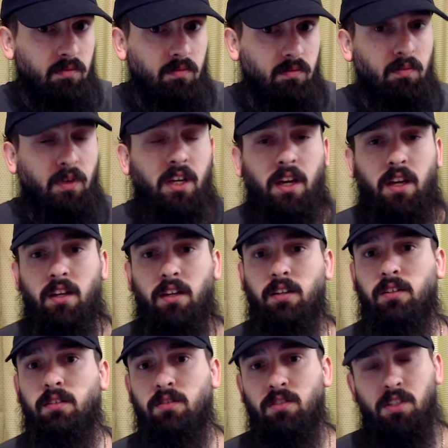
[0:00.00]

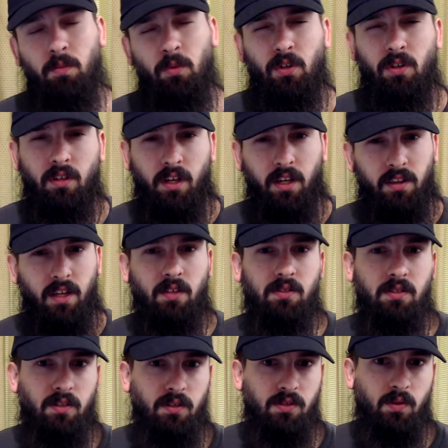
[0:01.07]
mechanic similar to like Thousand
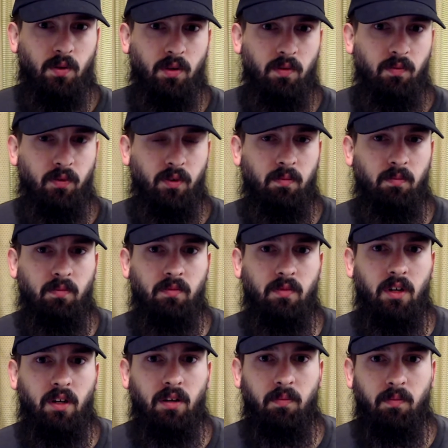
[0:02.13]
Year Storm
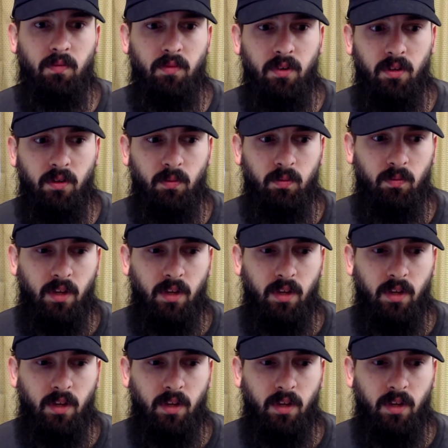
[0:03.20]
from the